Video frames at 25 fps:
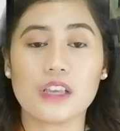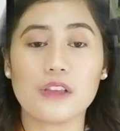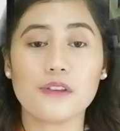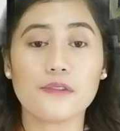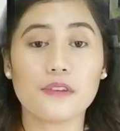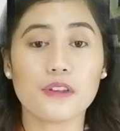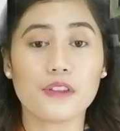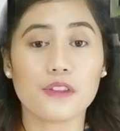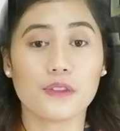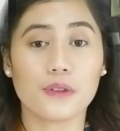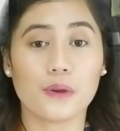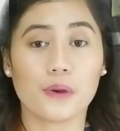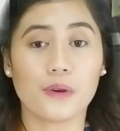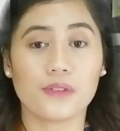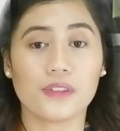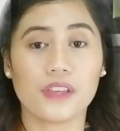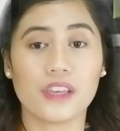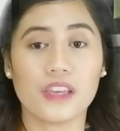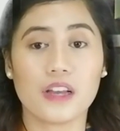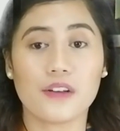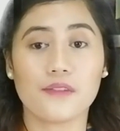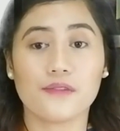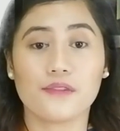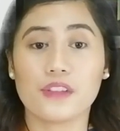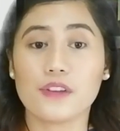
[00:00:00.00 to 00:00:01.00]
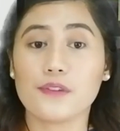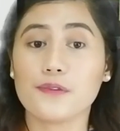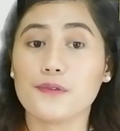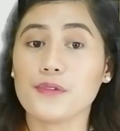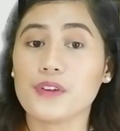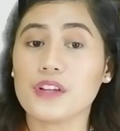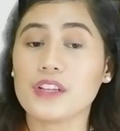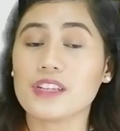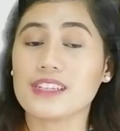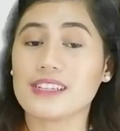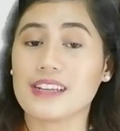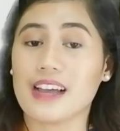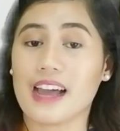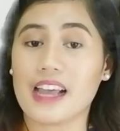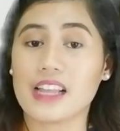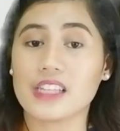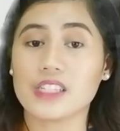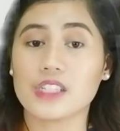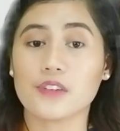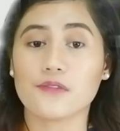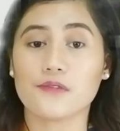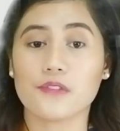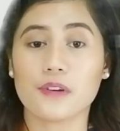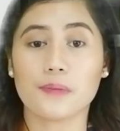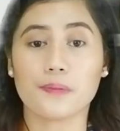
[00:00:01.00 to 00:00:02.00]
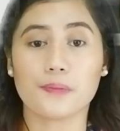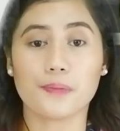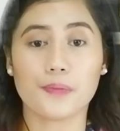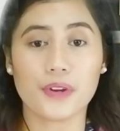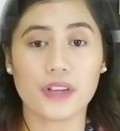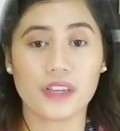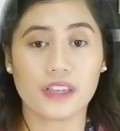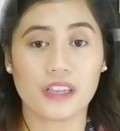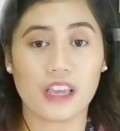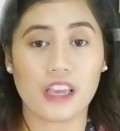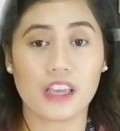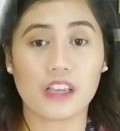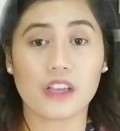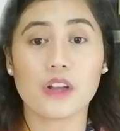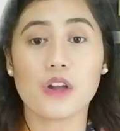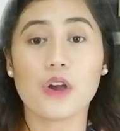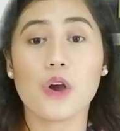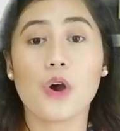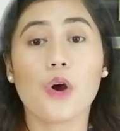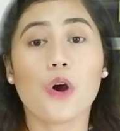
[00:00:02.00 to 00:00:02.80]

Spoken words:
even though they have different kinds of upbringing